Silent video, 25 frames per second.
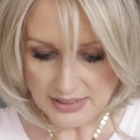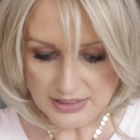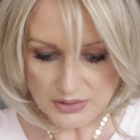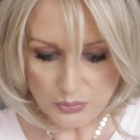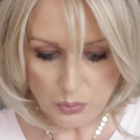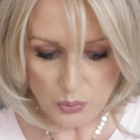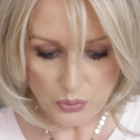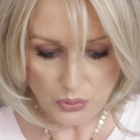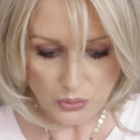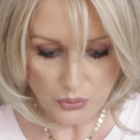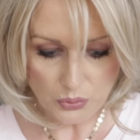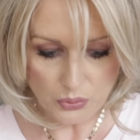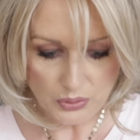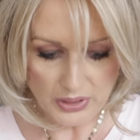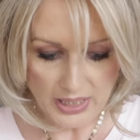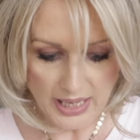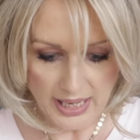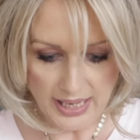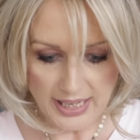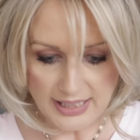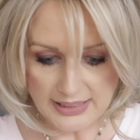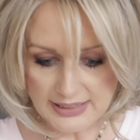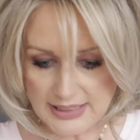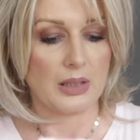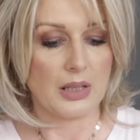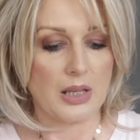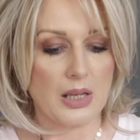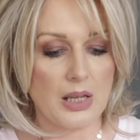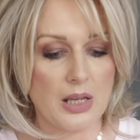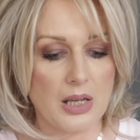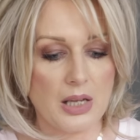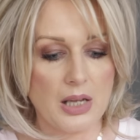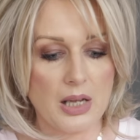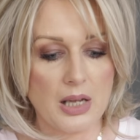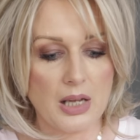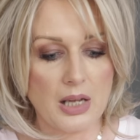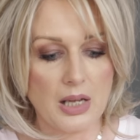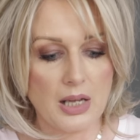that's what you get.
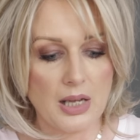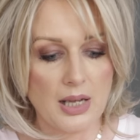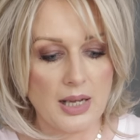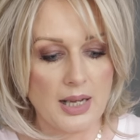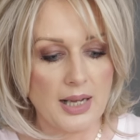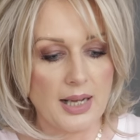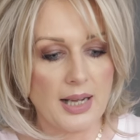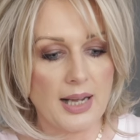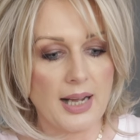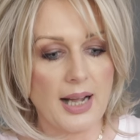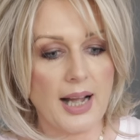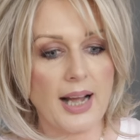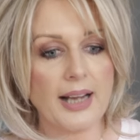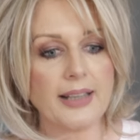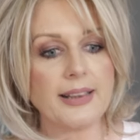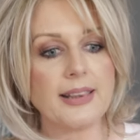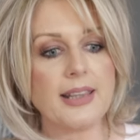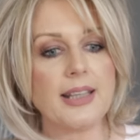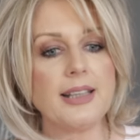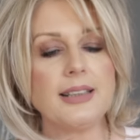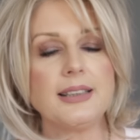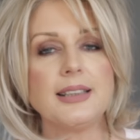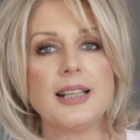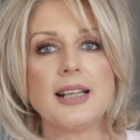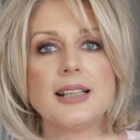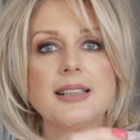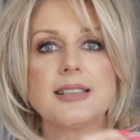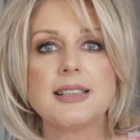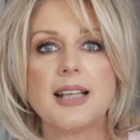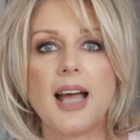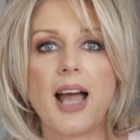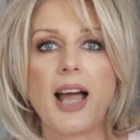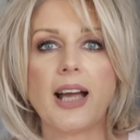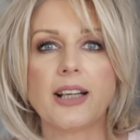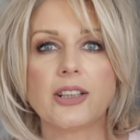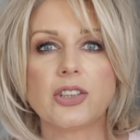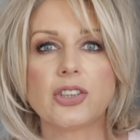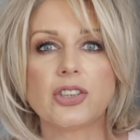I think that's
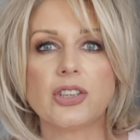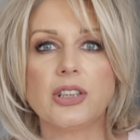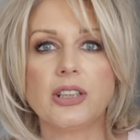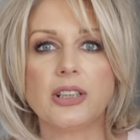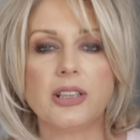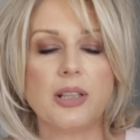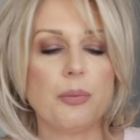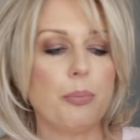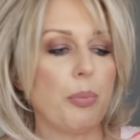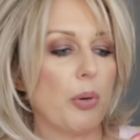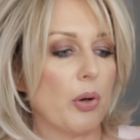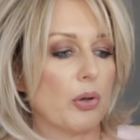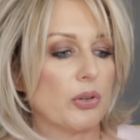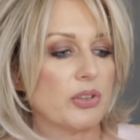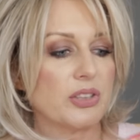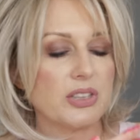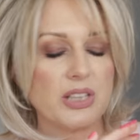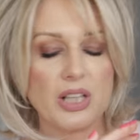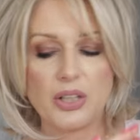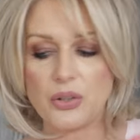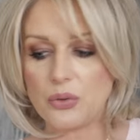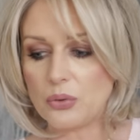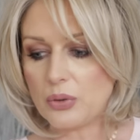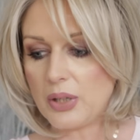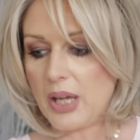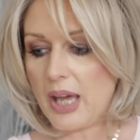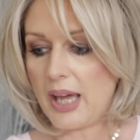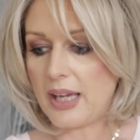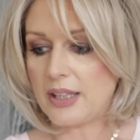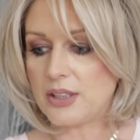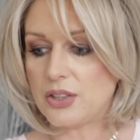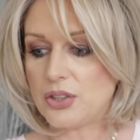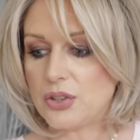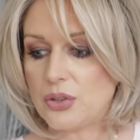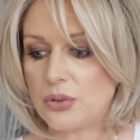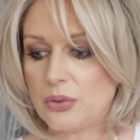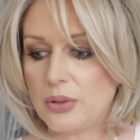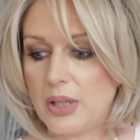actually the box that you
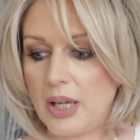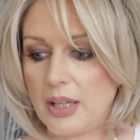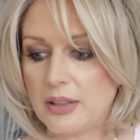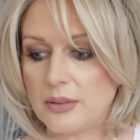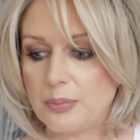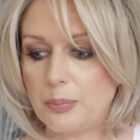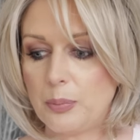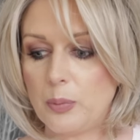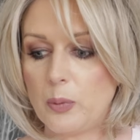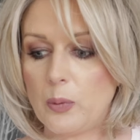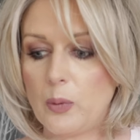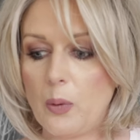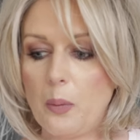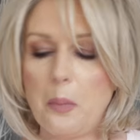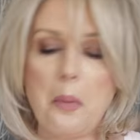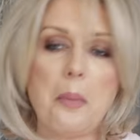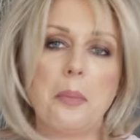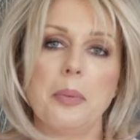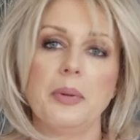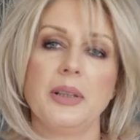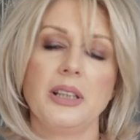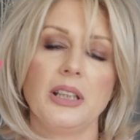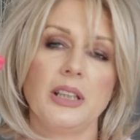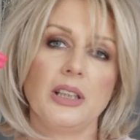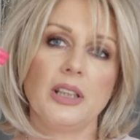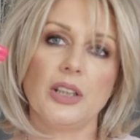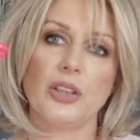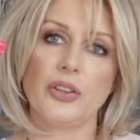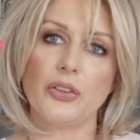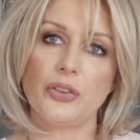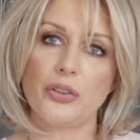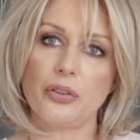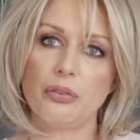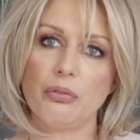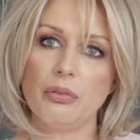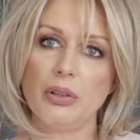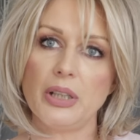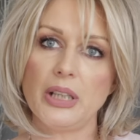get. You get probably
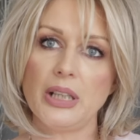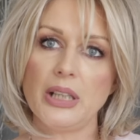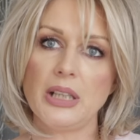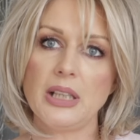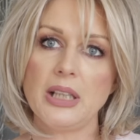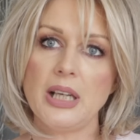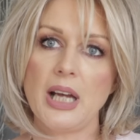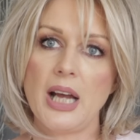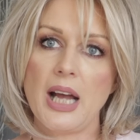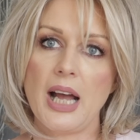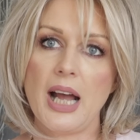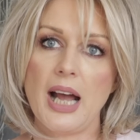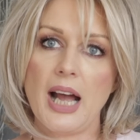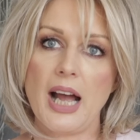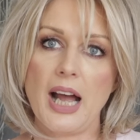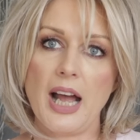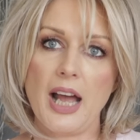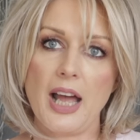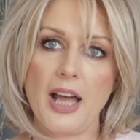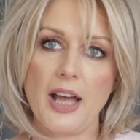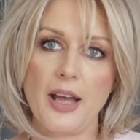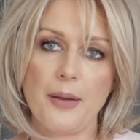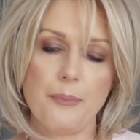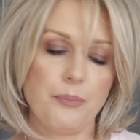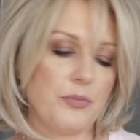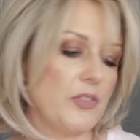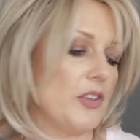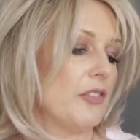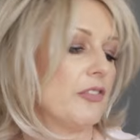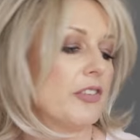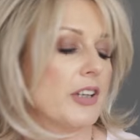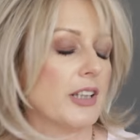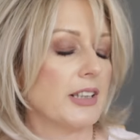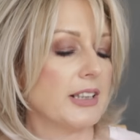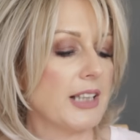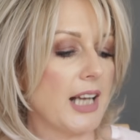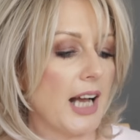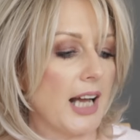three
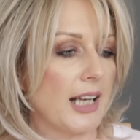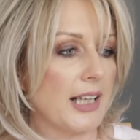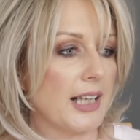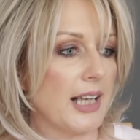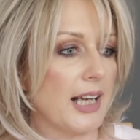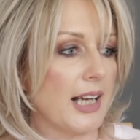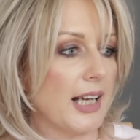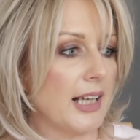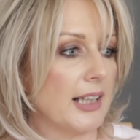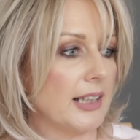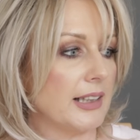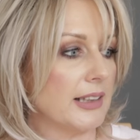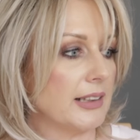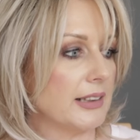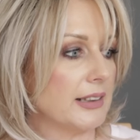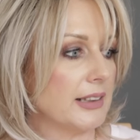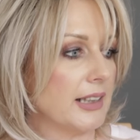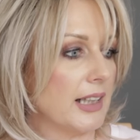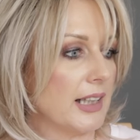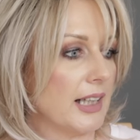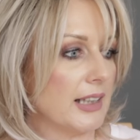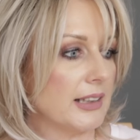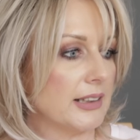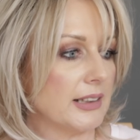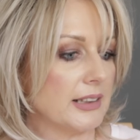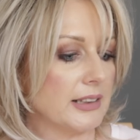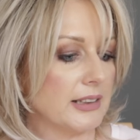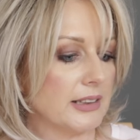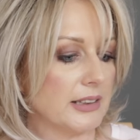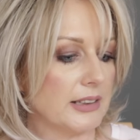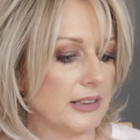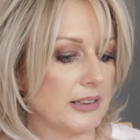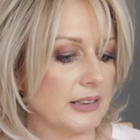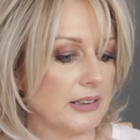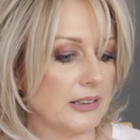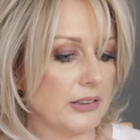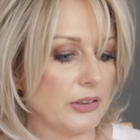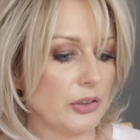different color
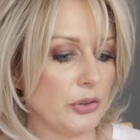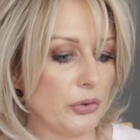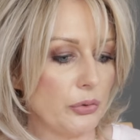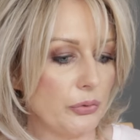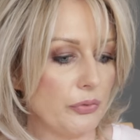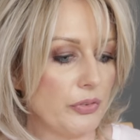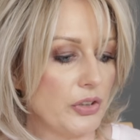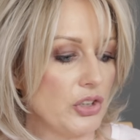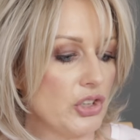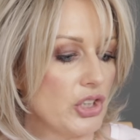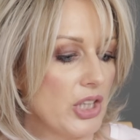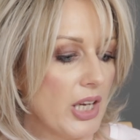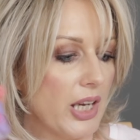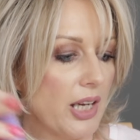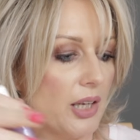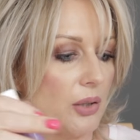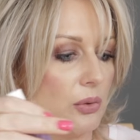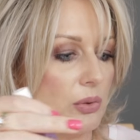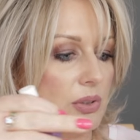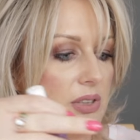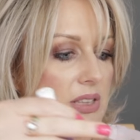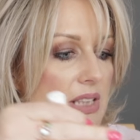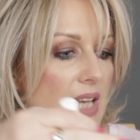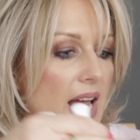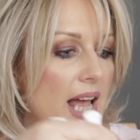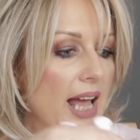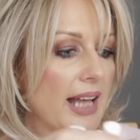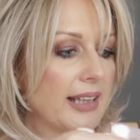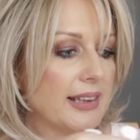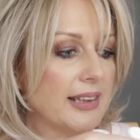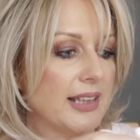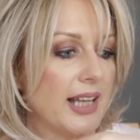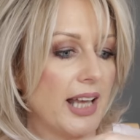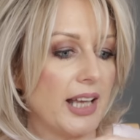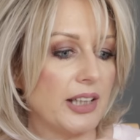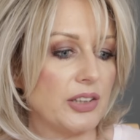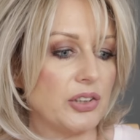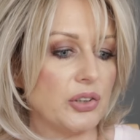UV gels,
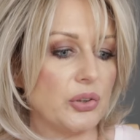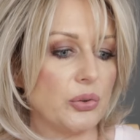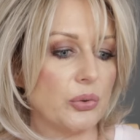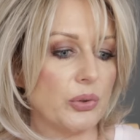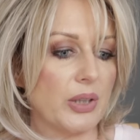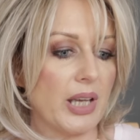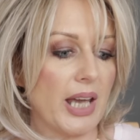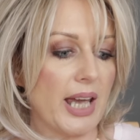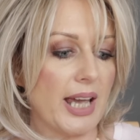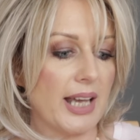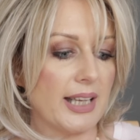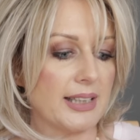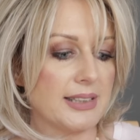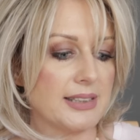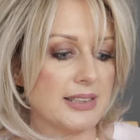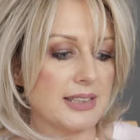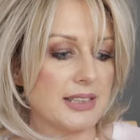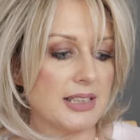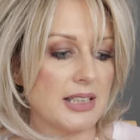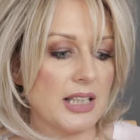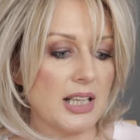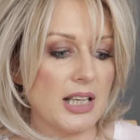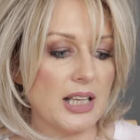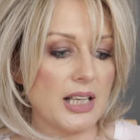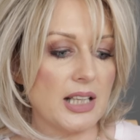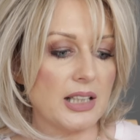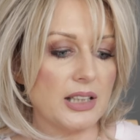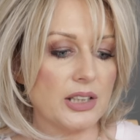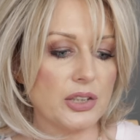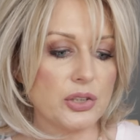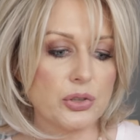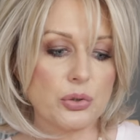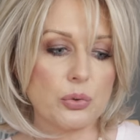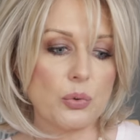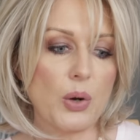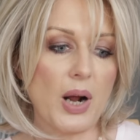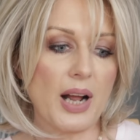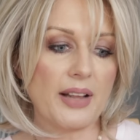and then you get
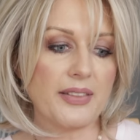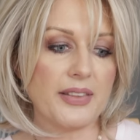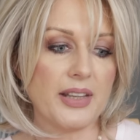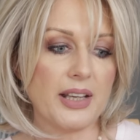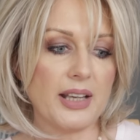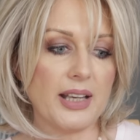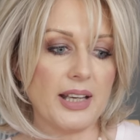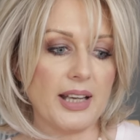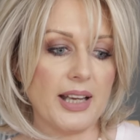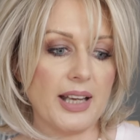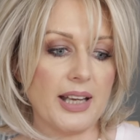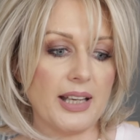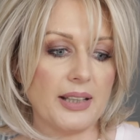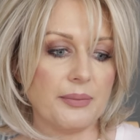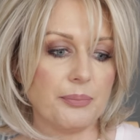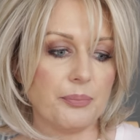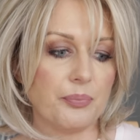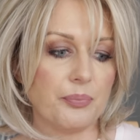little other